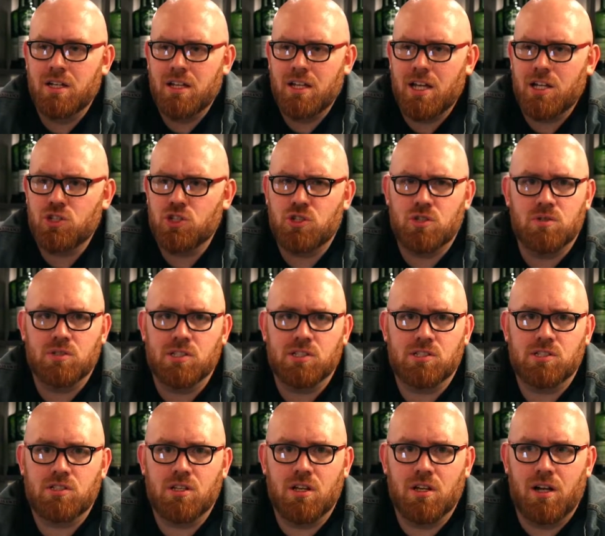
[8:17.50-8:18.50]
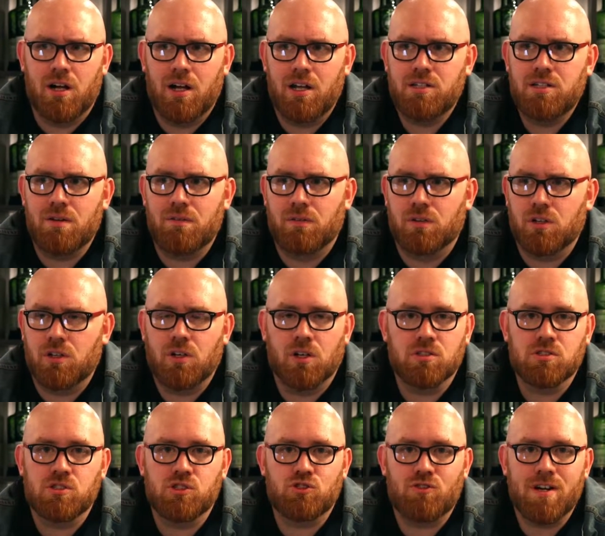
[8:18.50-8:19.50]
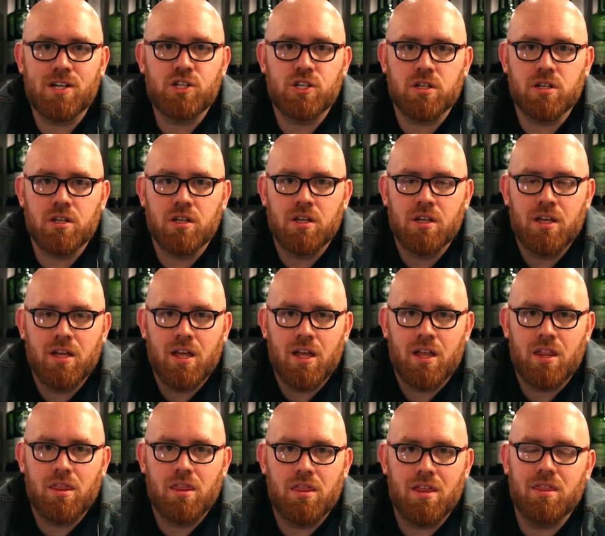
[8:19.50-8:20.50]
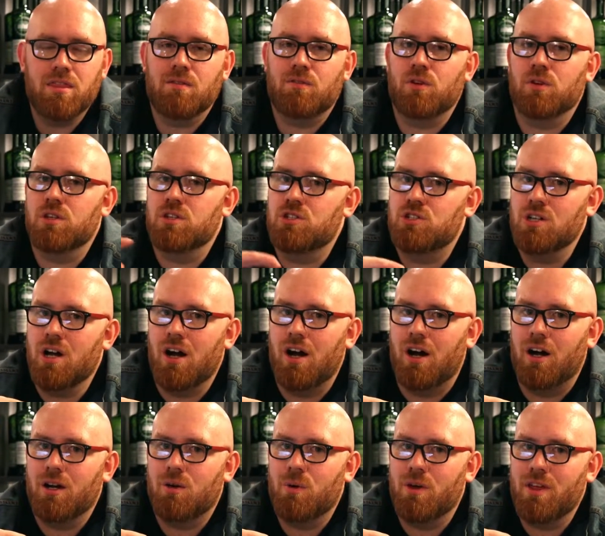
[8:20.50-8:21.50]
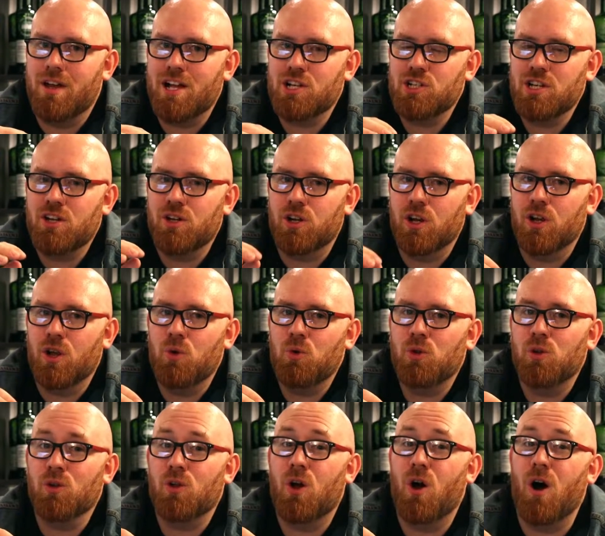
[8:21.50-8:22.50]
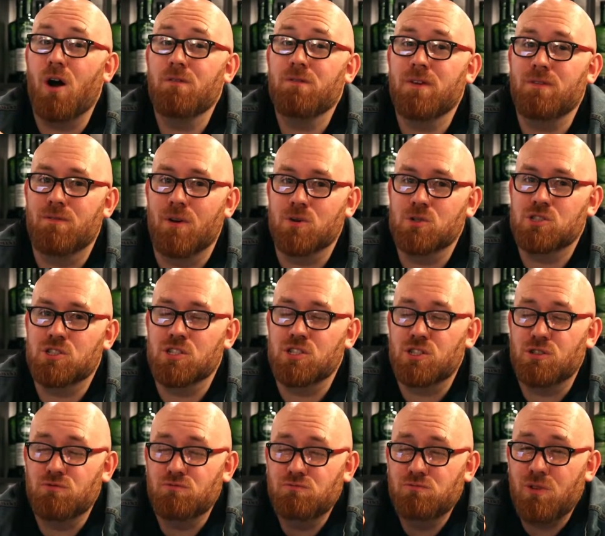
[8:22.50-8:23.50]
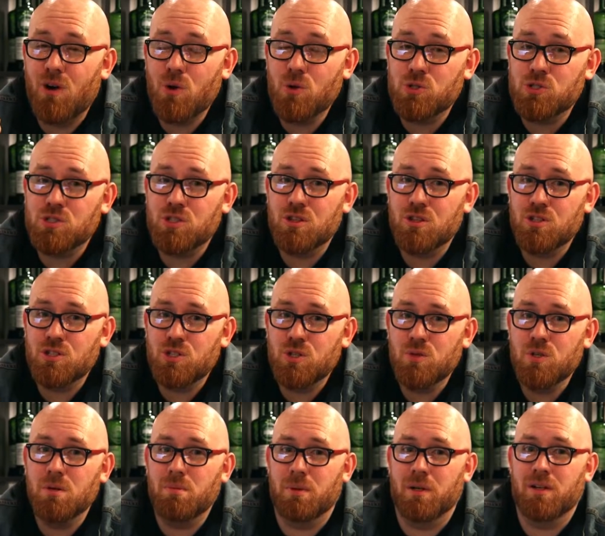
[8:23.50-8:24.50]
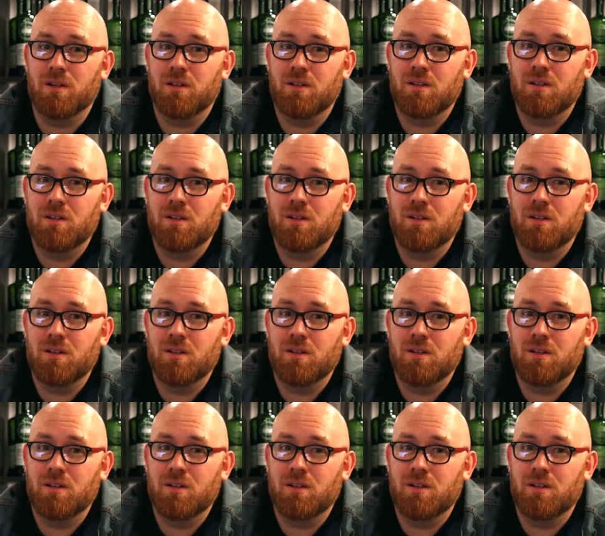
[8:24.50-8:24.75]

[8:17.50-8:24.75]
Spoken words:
just uses a different concentration. Then they've got the dark, where they actually got a local coffee roaster to roast the juniper,